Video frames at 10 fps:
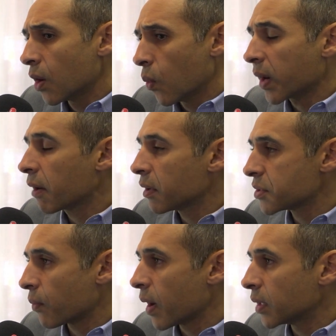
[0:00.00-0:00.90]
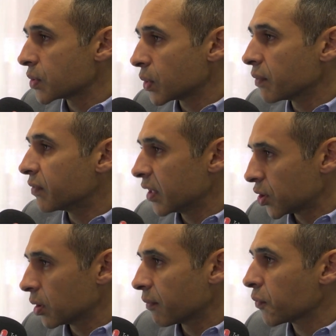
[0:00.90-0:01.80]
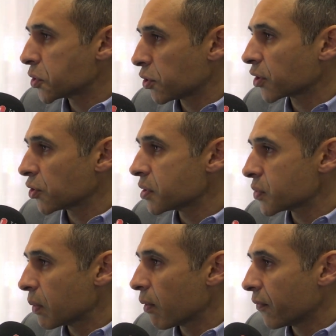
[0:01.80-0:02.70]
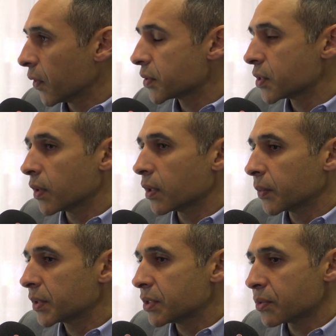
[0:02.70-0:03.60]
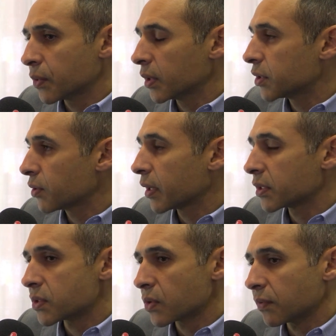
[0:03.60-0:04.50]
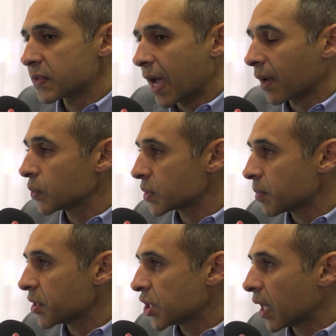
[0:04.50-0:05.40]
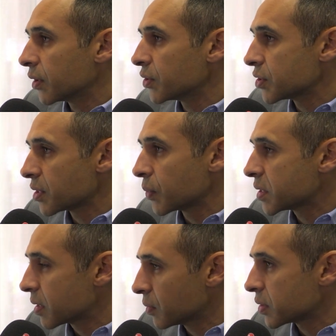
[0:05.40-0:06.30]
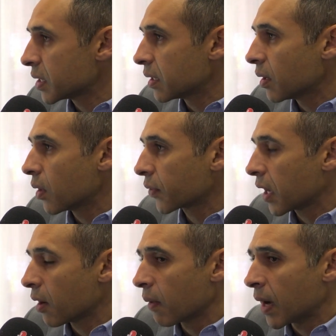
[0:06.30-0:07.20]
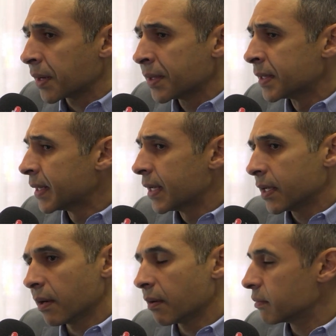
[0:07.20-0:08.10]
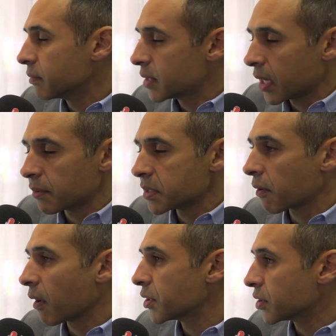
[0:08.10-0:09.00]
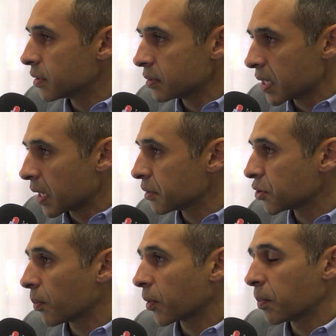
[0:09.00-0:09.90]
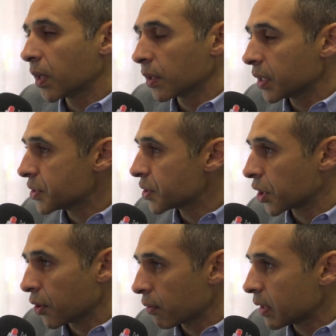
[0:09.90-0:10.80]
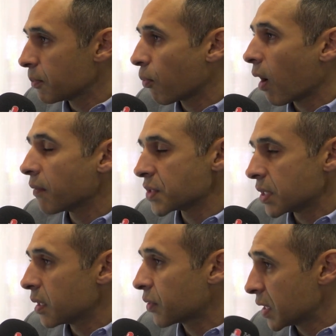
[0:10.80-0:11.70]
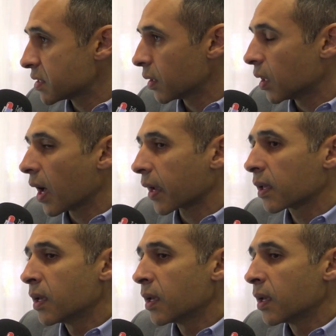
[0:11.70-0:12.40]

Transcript: one area is around sort of digital infrastructure, as we refer to it, which is really trying to sort of tackle some of the challenges that we still see in healthcare around, data integration, data interoperability, security, privacy, things like.